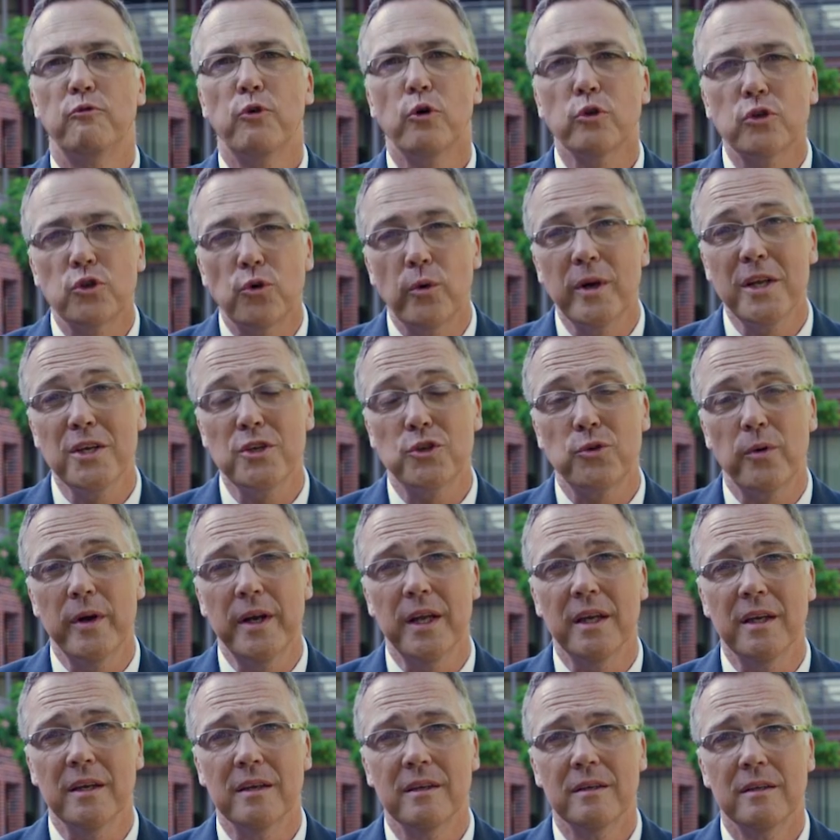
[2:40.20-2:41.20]
For
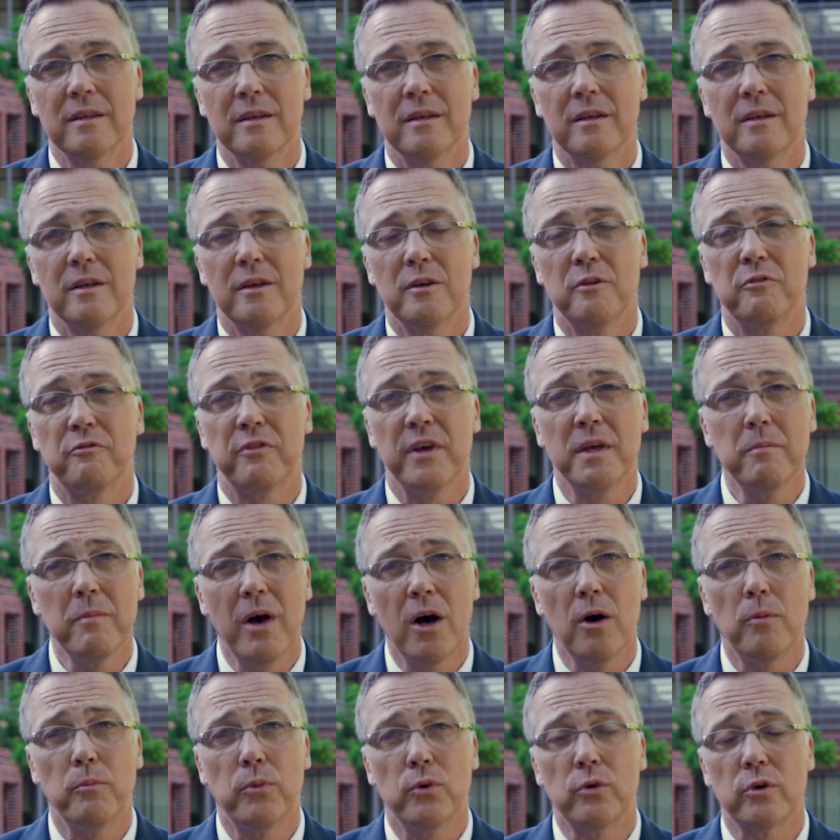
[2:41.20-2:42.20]
2020,
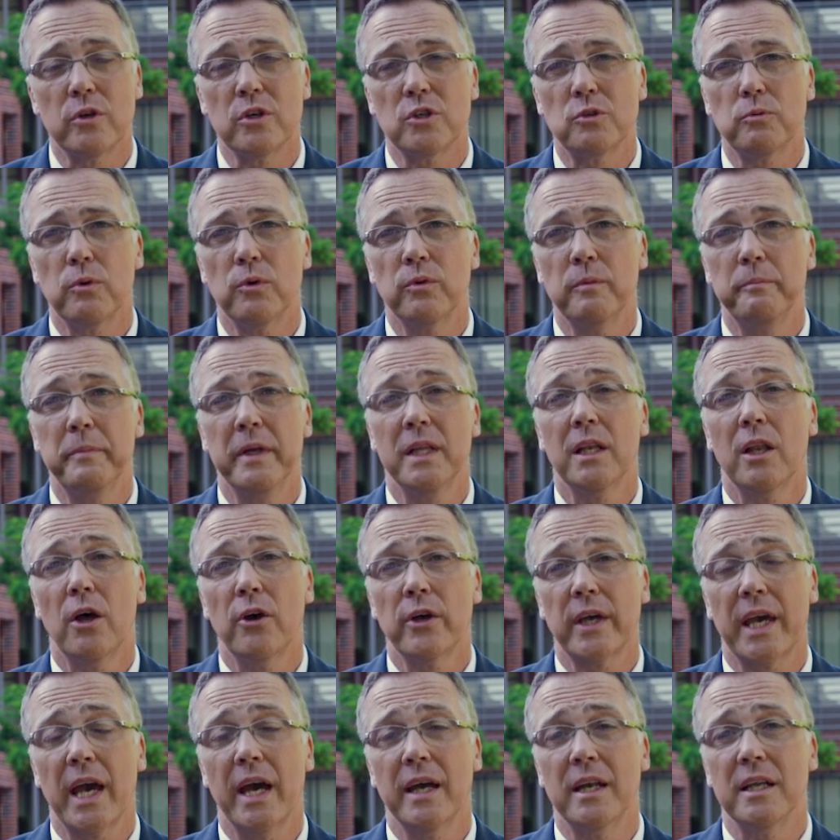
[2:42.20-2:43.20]
female boarders will be
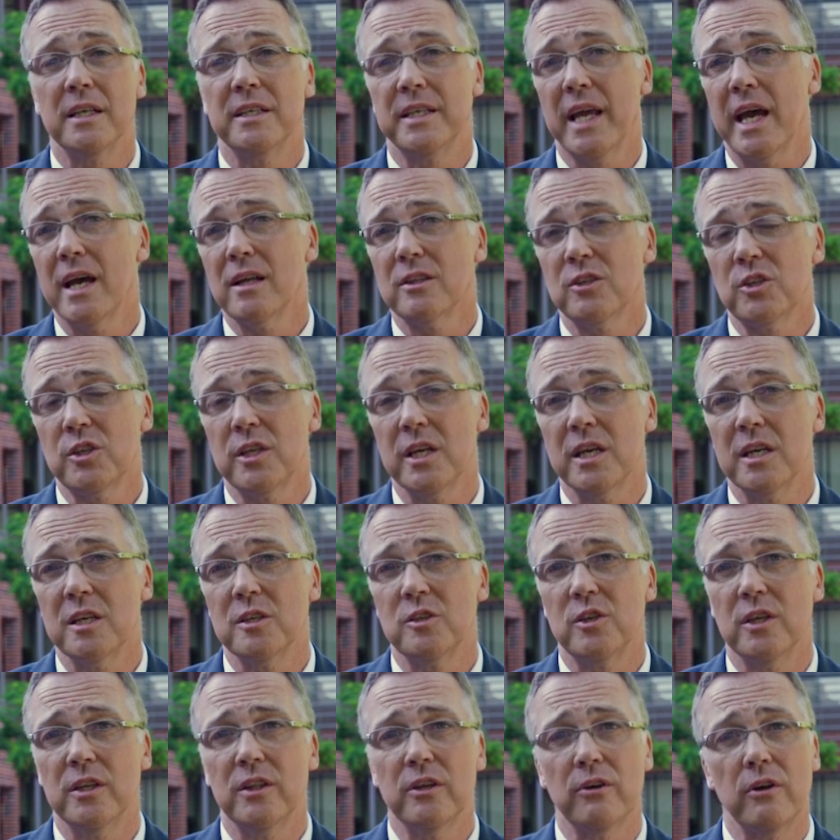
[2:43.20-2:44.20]
located
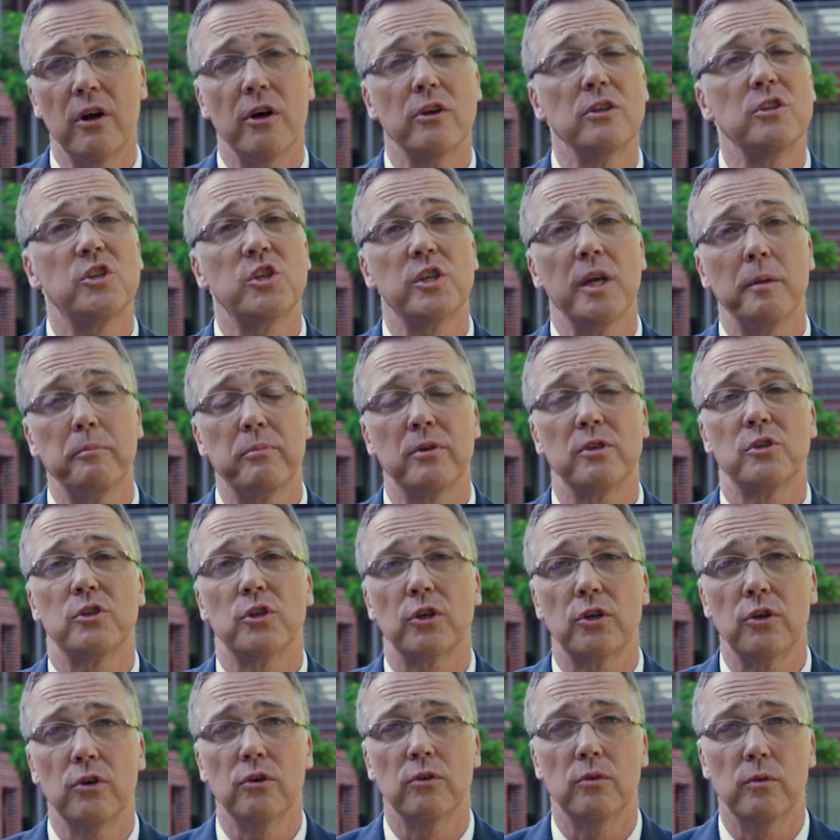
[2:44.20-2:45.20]
downstairs in their own separate
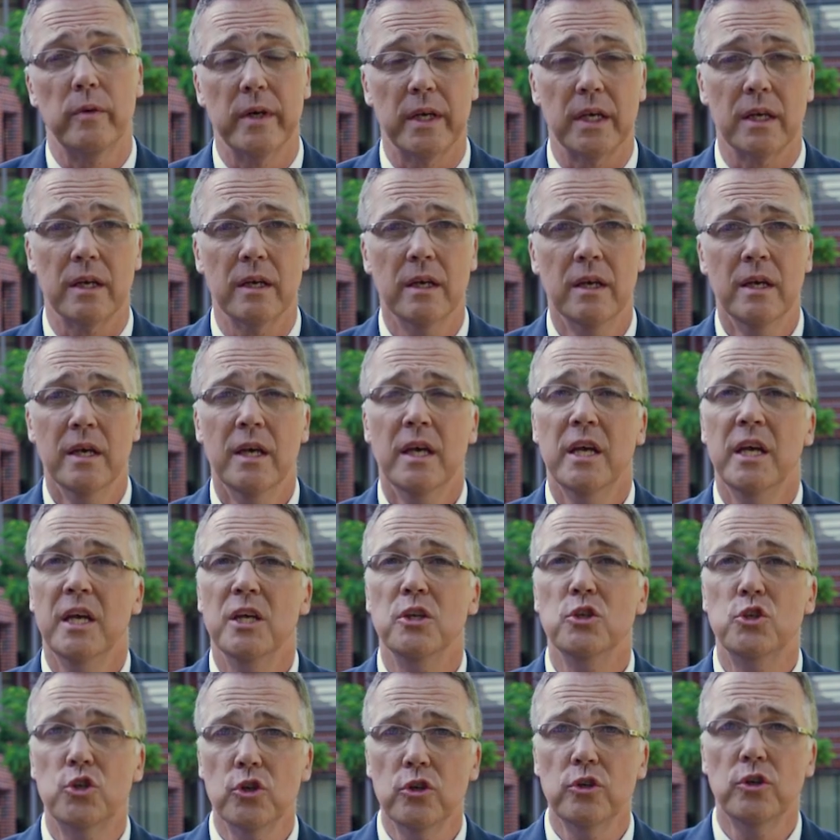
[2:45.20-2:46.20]
secure wing
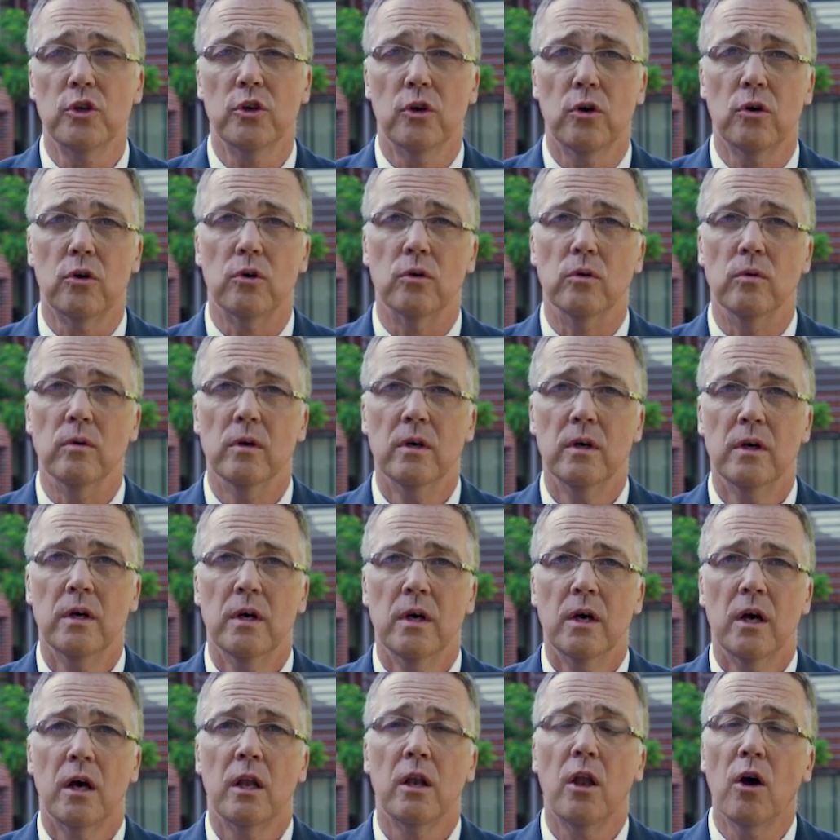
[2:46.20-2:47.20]
in Junior Hall,
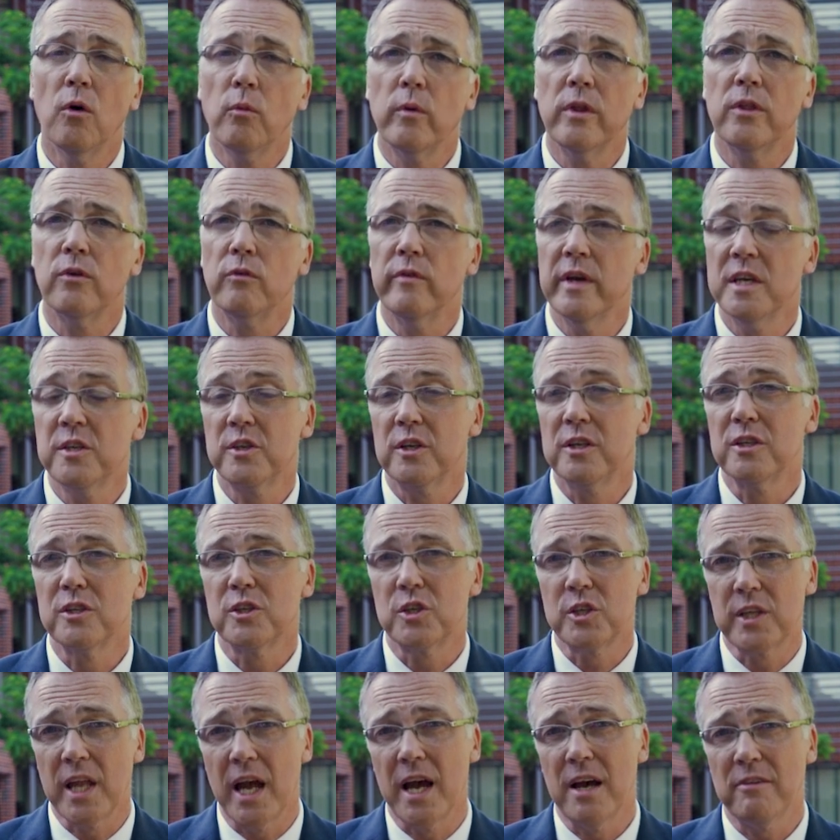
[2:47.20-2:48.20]
along with a resident
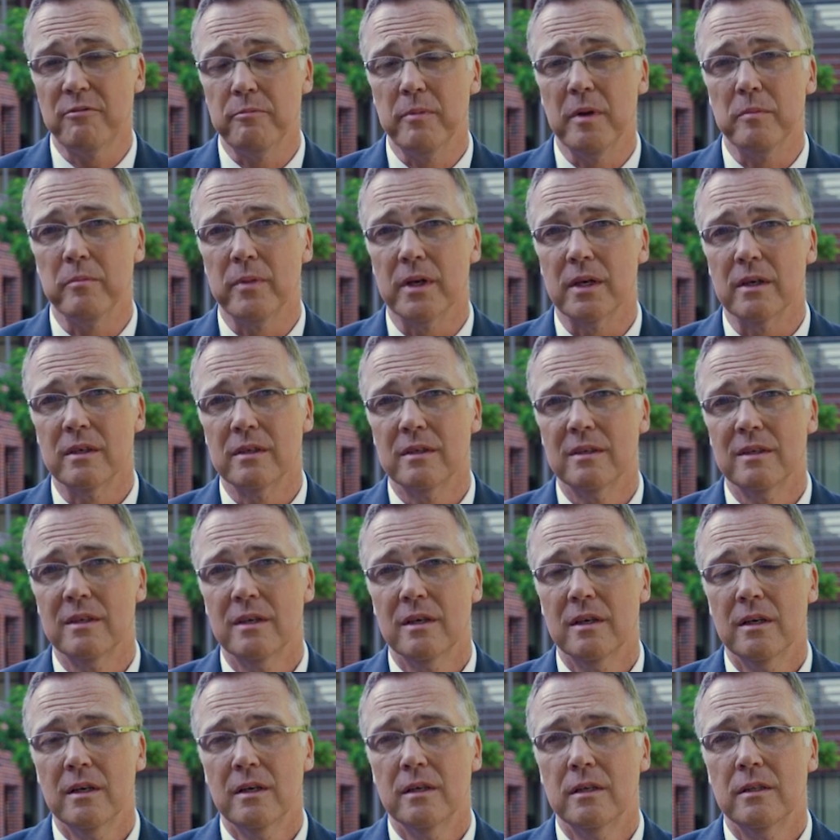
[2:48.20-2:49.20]
staff member
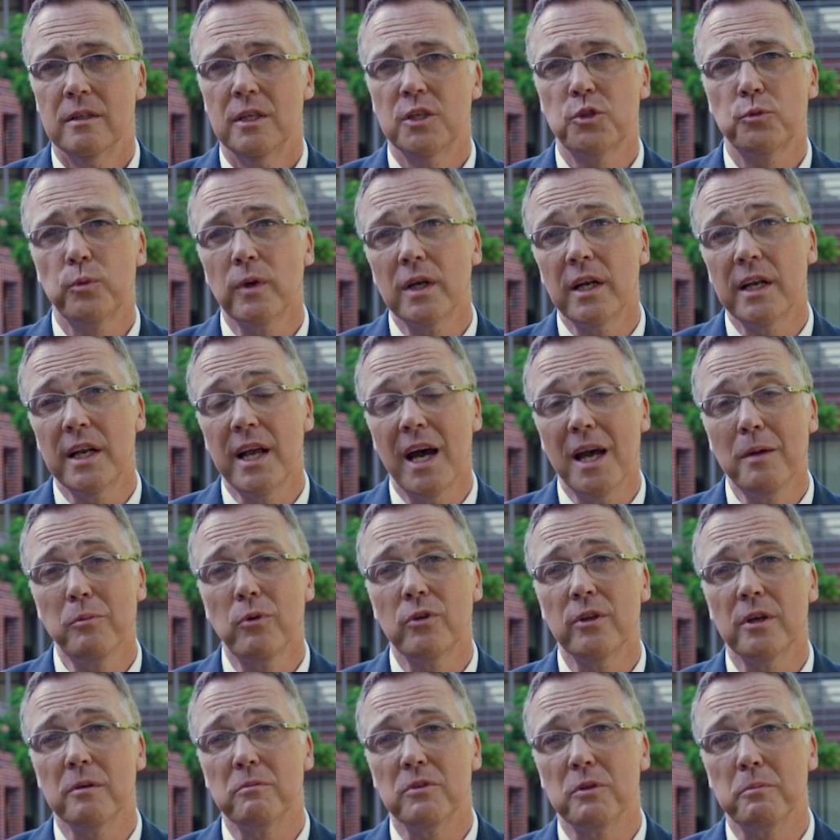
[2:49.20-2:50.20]
this will
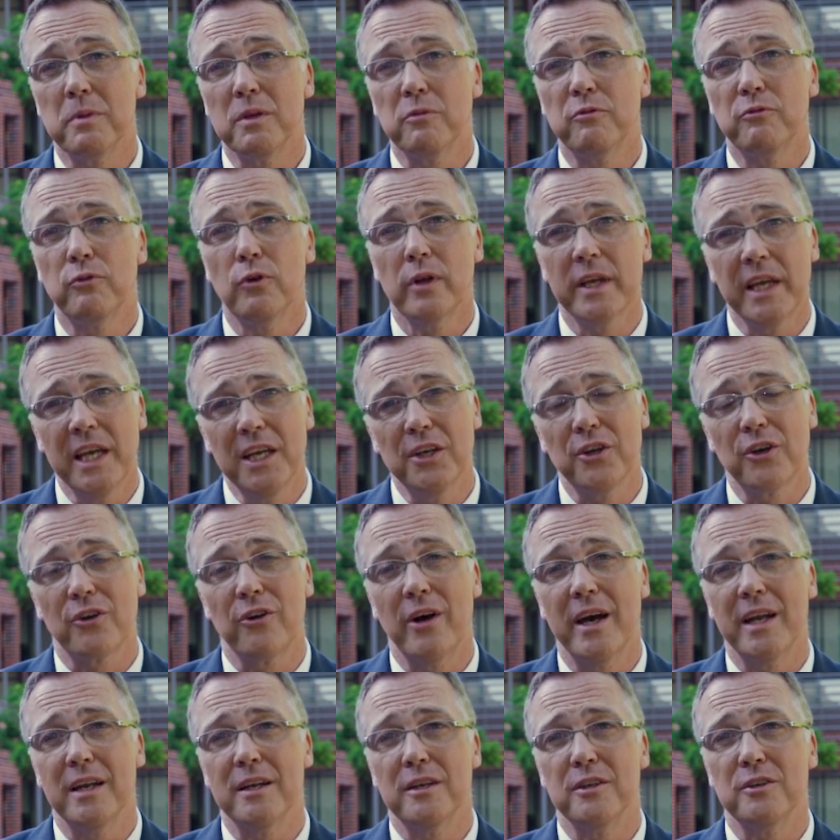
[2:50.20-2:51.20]
enable them to be fully
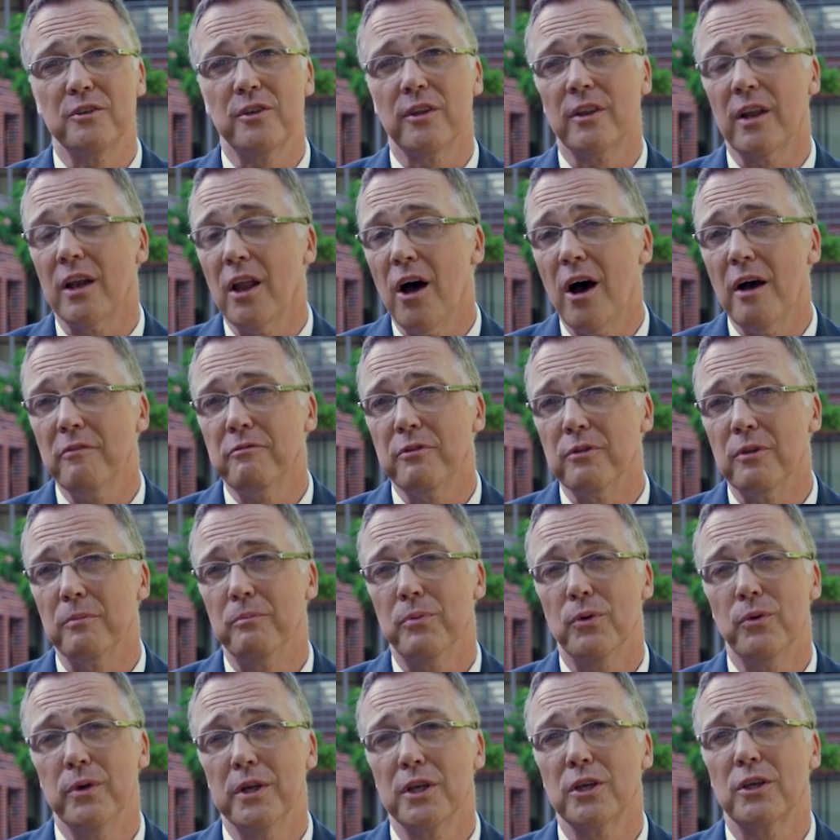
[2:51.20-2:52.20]
integrated into the life of the
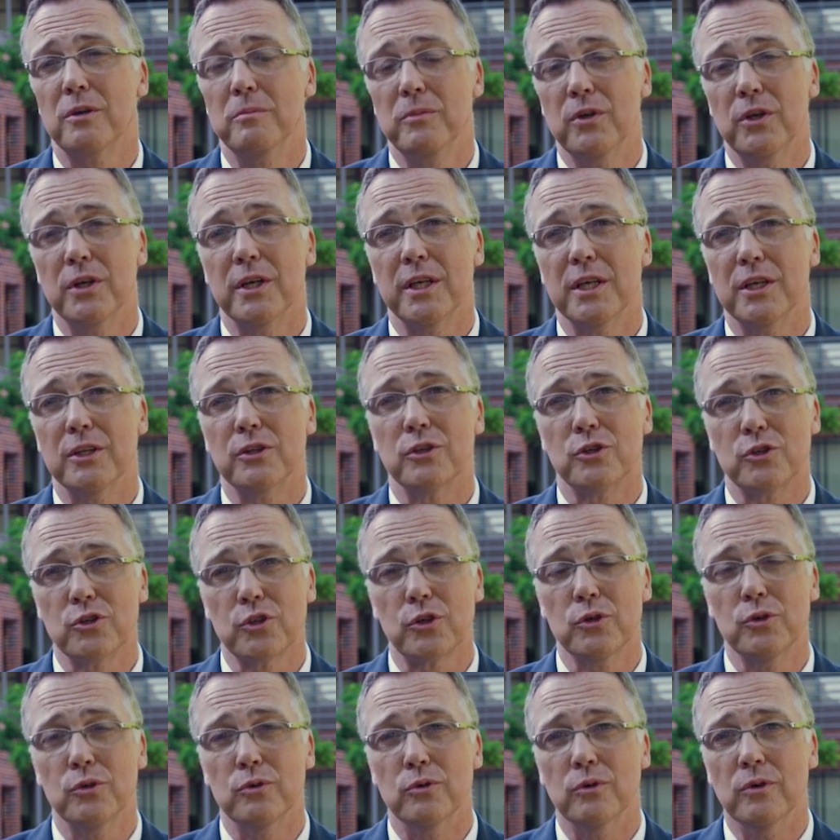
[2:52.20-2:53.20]
boarding community and the
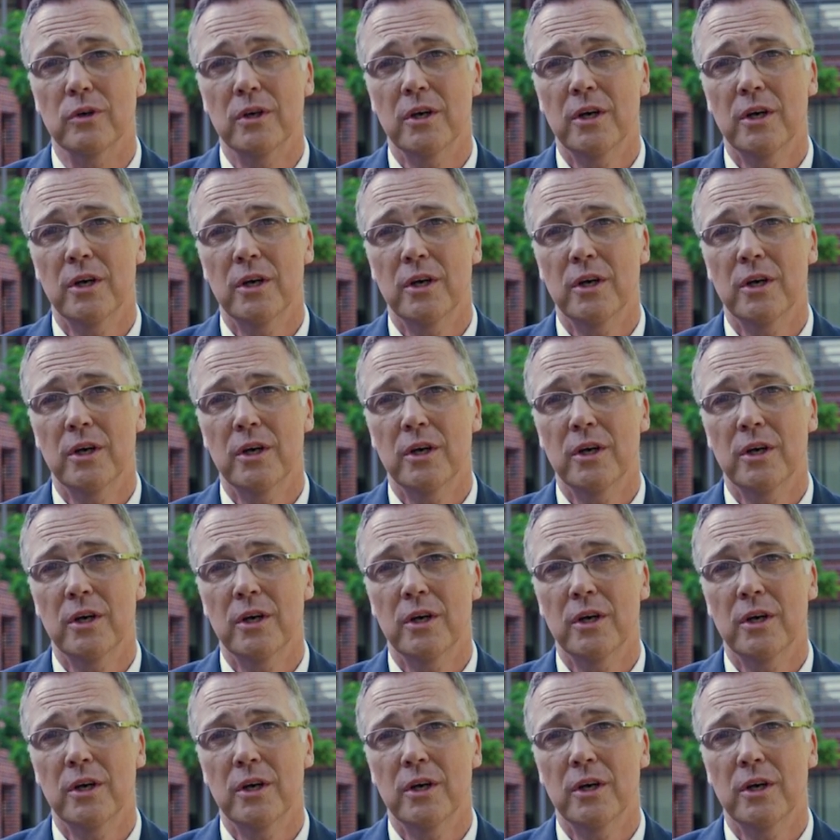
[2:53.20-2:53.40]
school